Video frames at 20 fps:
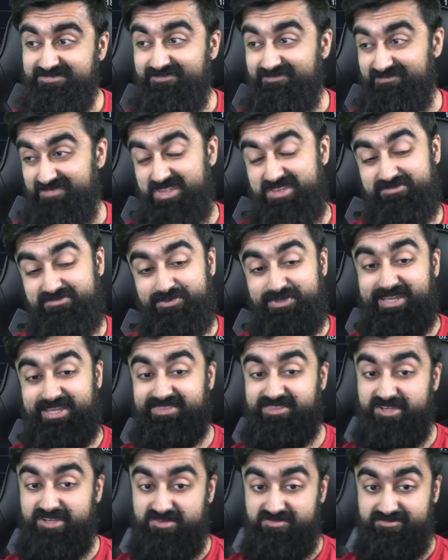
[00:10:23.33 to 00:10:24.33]
If we get
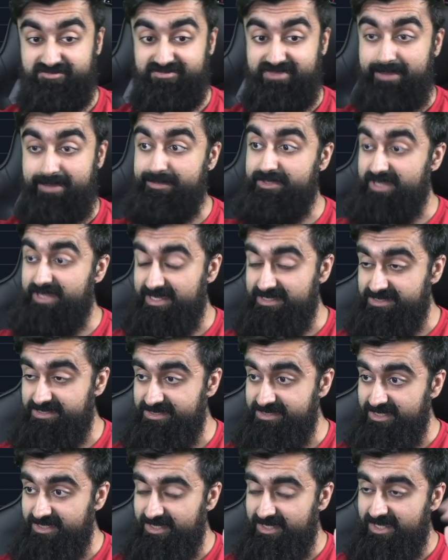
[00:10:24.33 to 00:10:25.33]
there, that'd be nice.
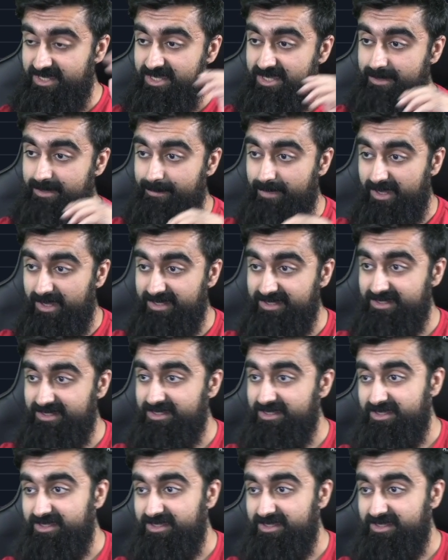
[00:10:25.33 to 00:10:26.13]
But